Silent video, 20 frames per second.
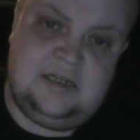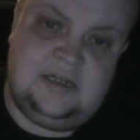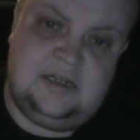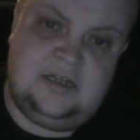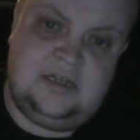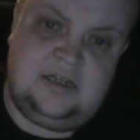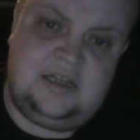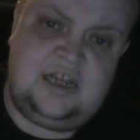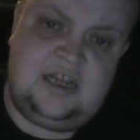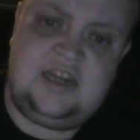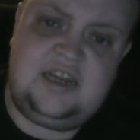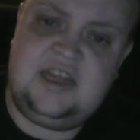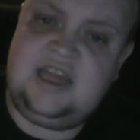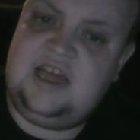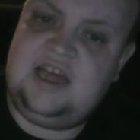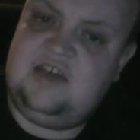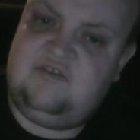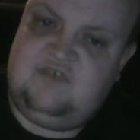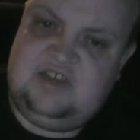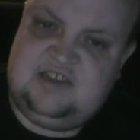then they get
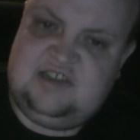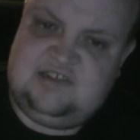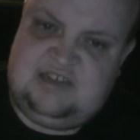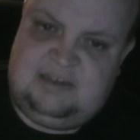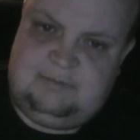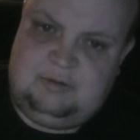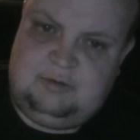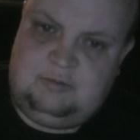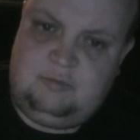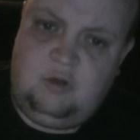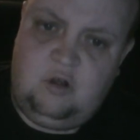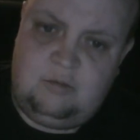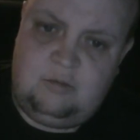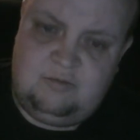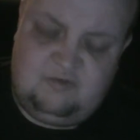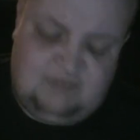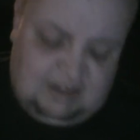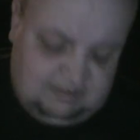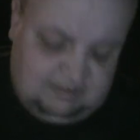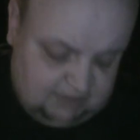to face even more with
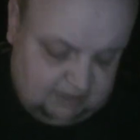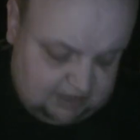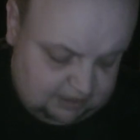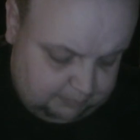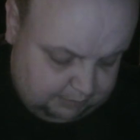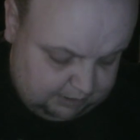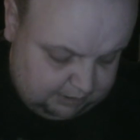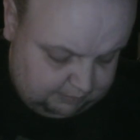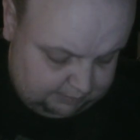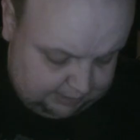that firepower.